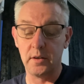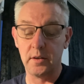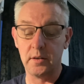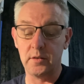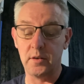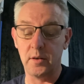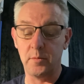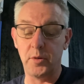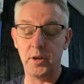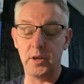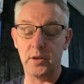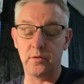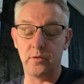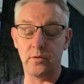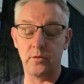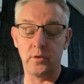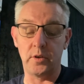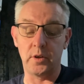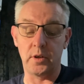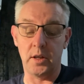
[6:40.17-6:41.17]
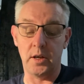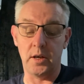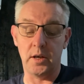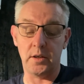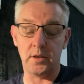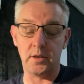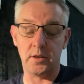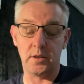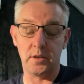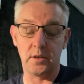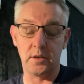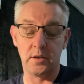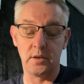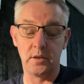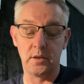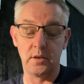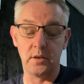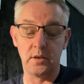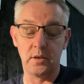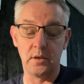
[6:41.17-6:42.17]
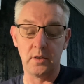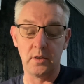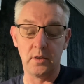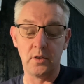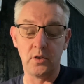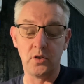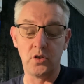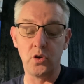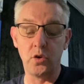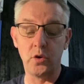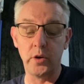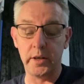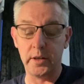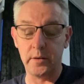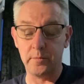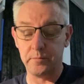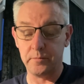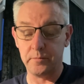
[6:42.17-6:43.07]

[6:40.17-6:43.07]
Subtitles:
to peek through the glass. "Joey!